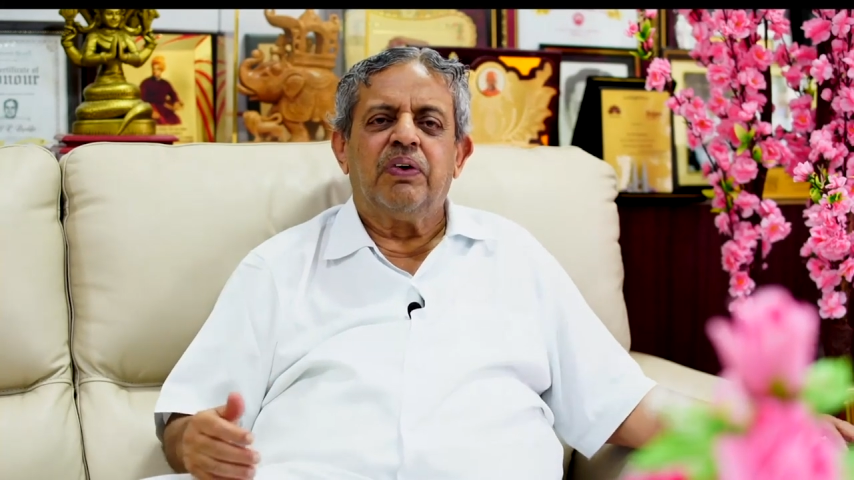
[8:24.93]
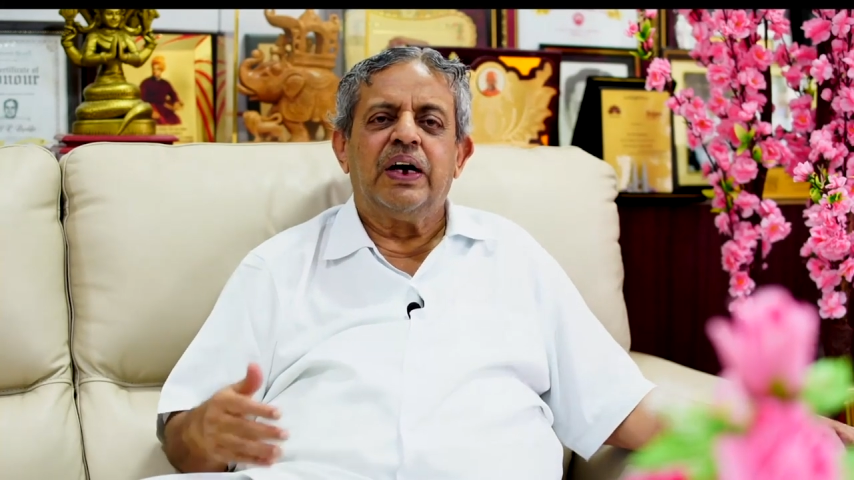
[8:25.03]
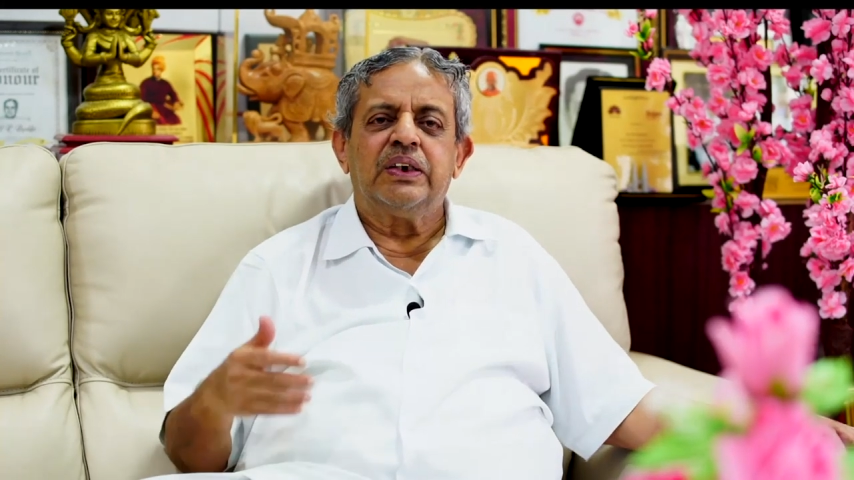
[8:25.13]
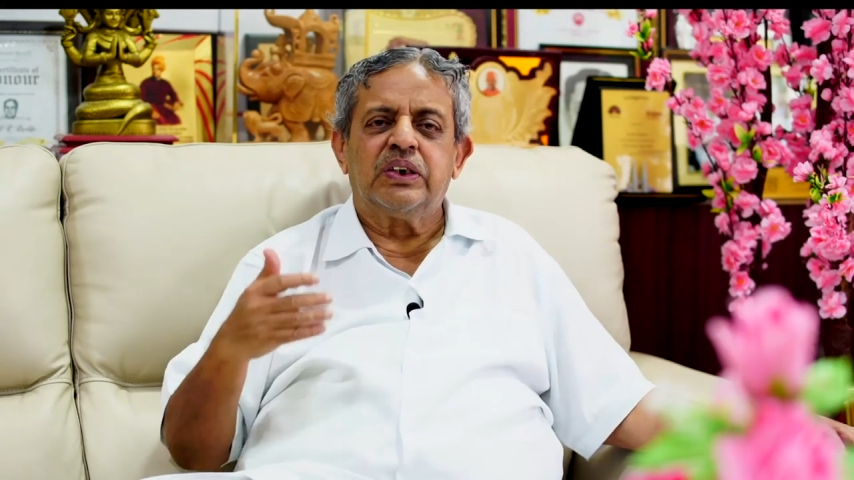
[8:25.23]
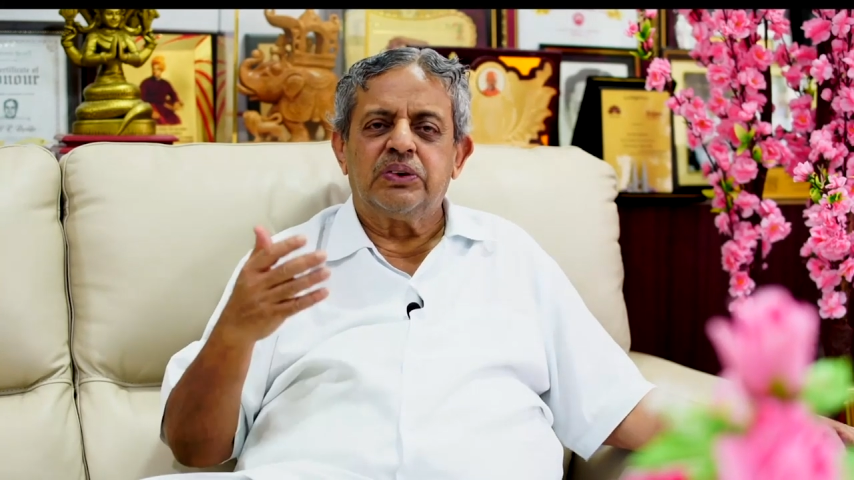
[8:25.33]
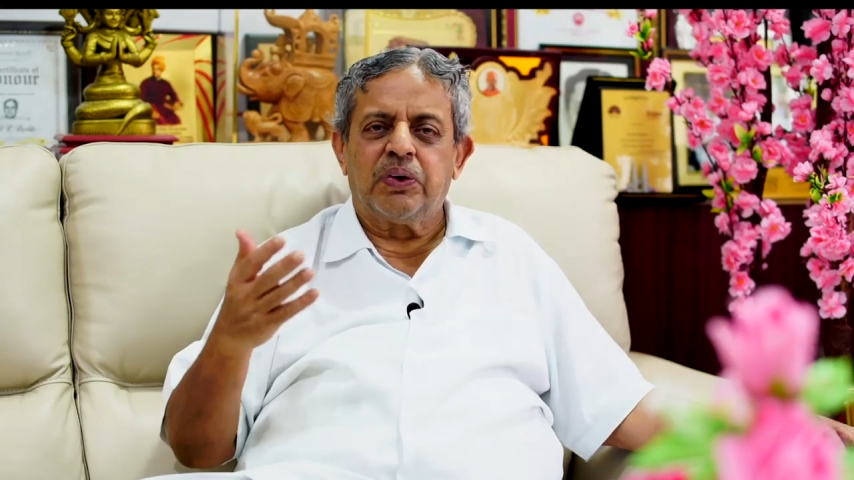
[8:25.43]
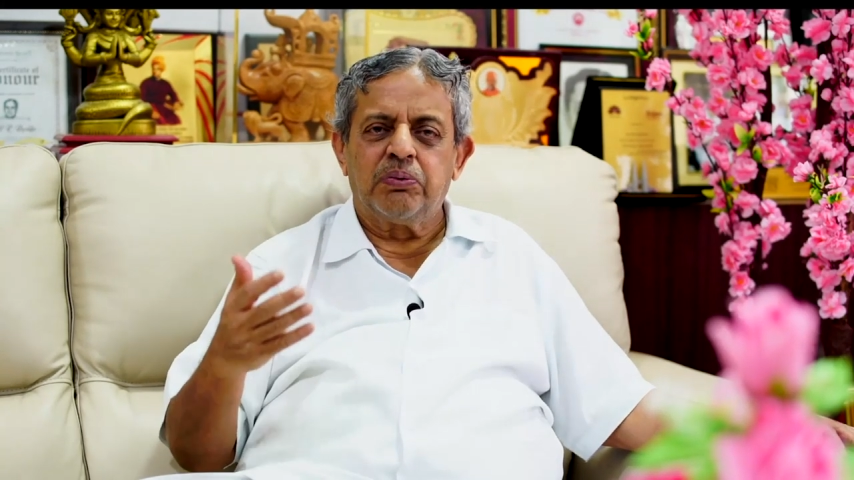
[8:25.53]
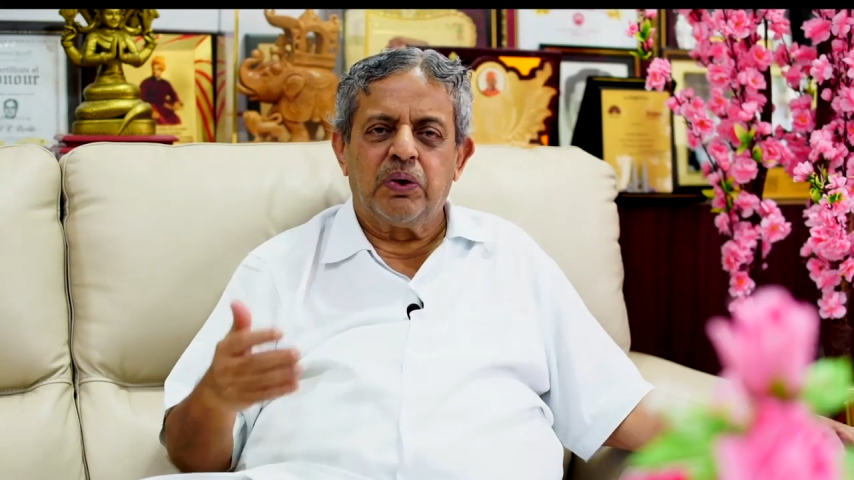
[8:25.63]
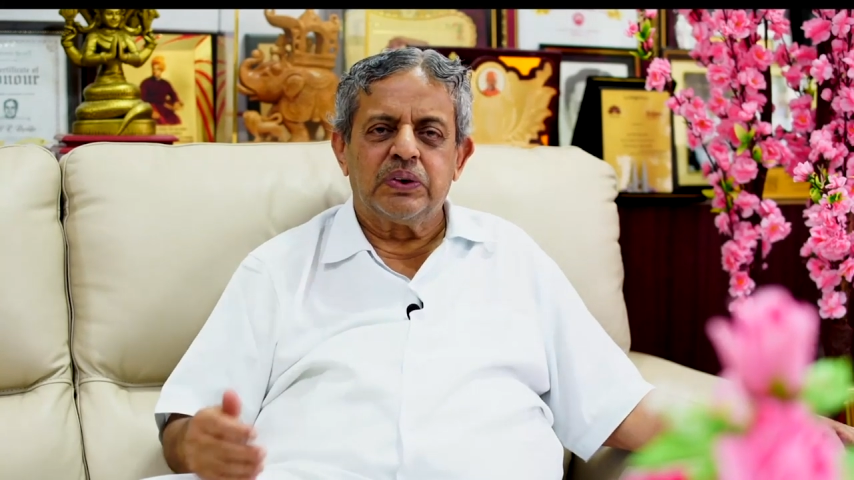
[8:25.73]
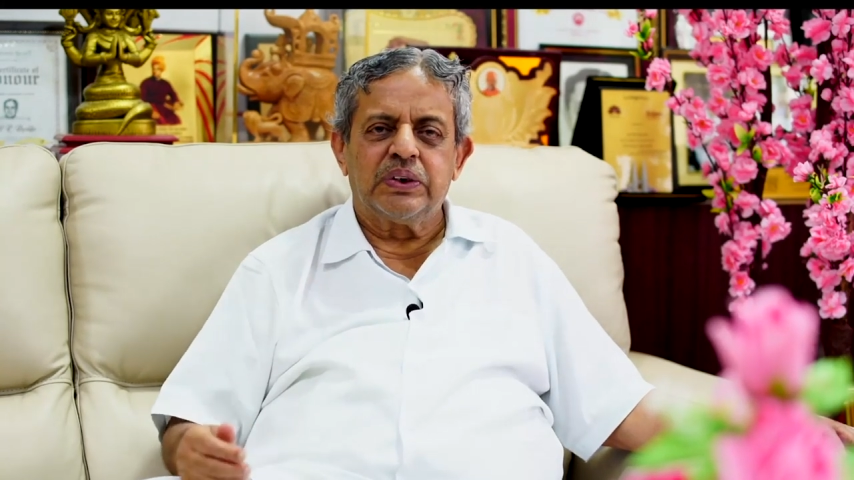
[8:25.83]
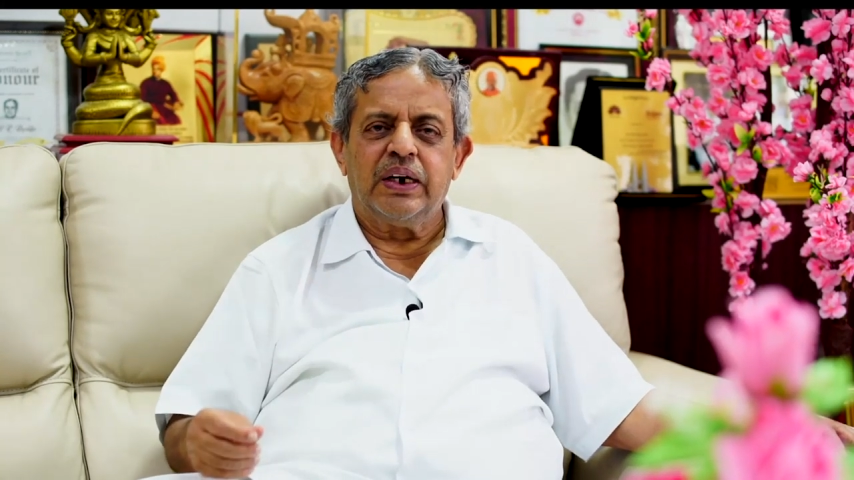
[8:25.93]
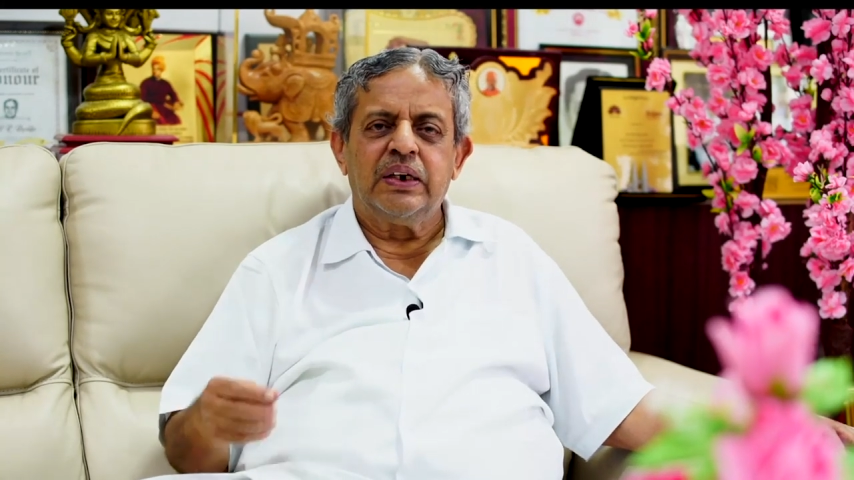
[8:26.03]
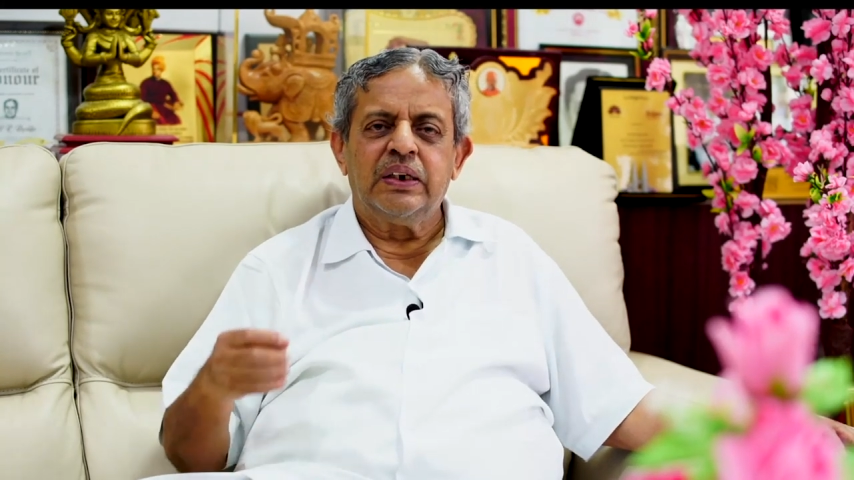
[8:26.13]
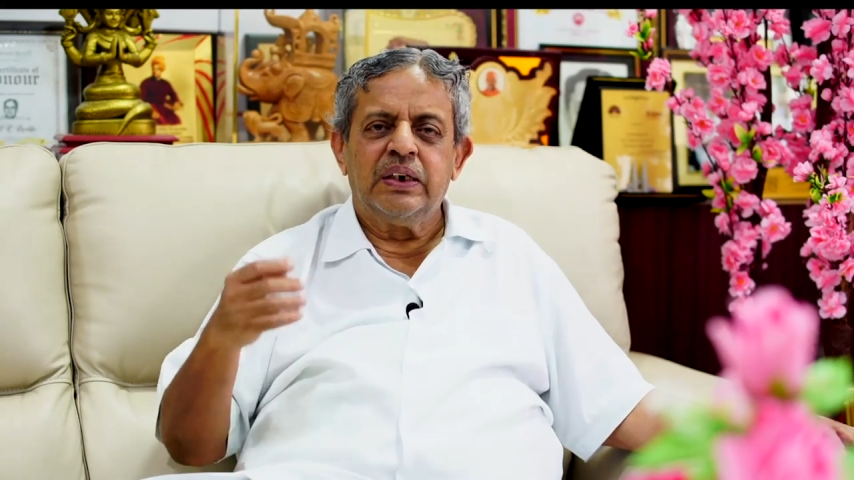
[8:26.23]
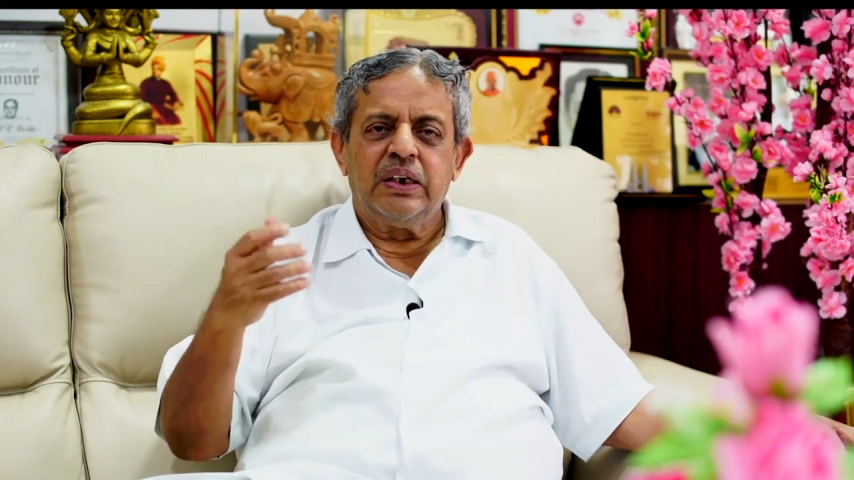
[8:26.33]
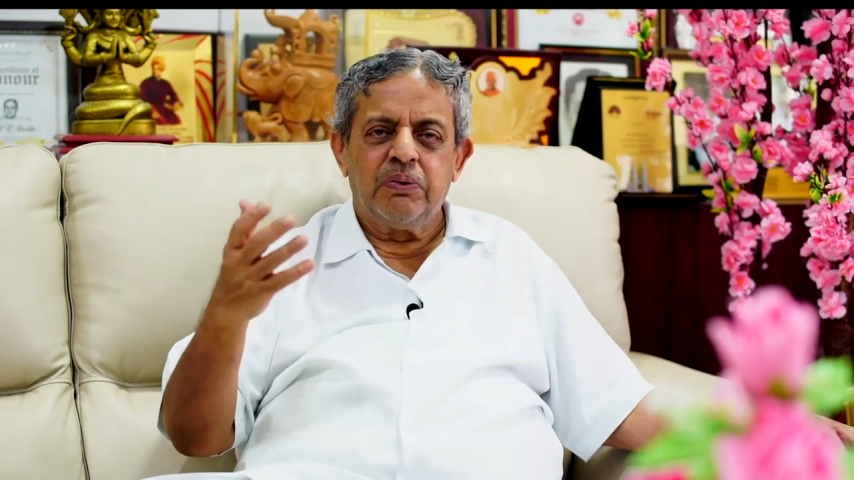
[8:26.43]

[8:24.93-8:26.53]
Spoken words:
viruses from outside,